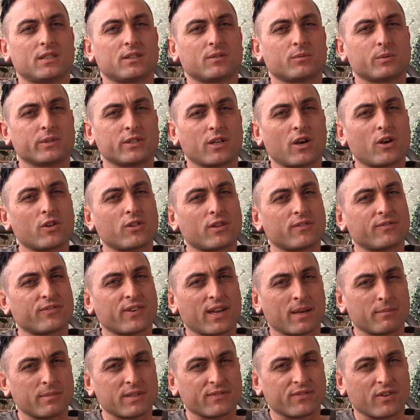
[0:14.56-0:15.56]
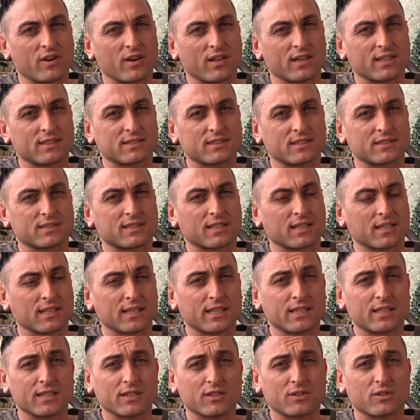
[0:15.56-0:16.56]
We know that family violence is the
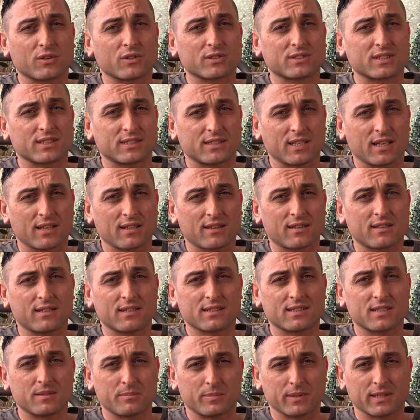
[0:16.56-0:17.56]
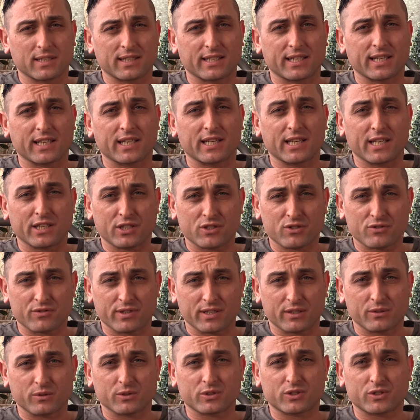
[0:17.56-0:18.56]
leading cause of death, disability and
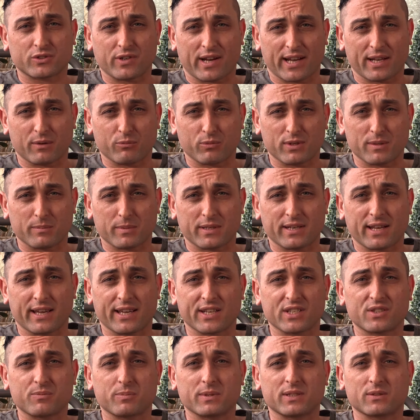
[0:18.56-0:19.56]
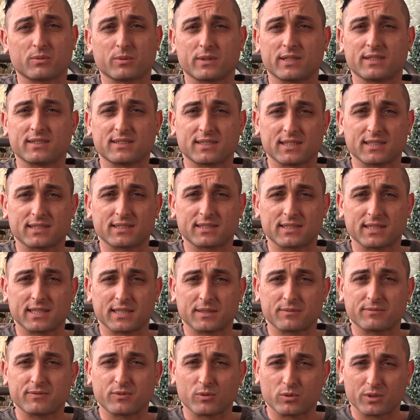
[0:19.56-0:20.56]
injury to Australian women aged between
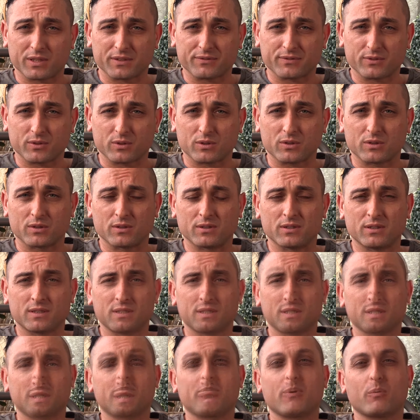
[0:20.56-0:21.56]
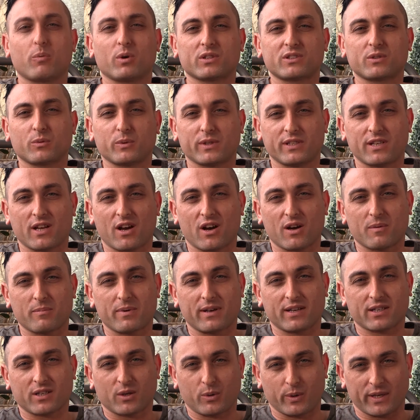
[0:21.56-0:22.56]
16 and 44. But what do we know
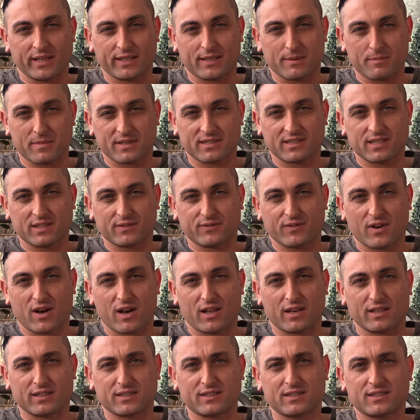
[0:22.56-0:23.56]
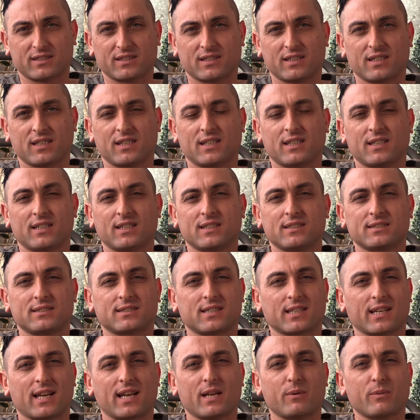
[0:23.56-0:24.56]
about queer domestic violence?
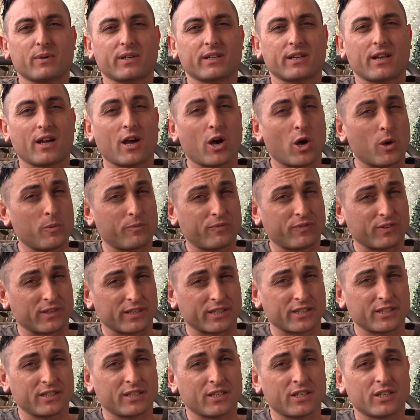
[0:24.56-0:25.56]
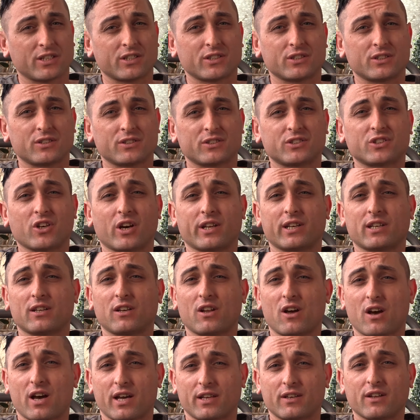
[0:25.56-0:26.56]
Today we're going to hopefully shine a
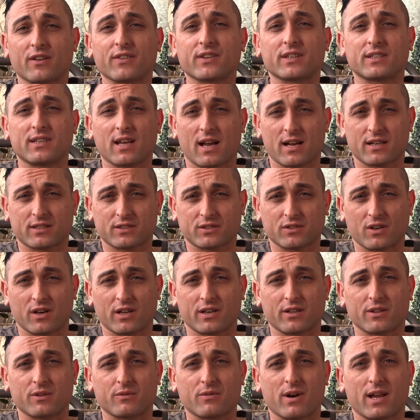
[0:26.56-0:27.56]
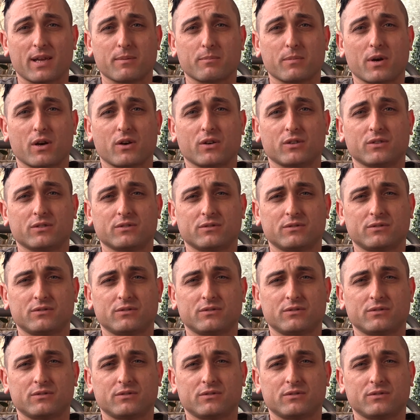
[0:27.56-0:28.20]
light on the dark side of the rainbow.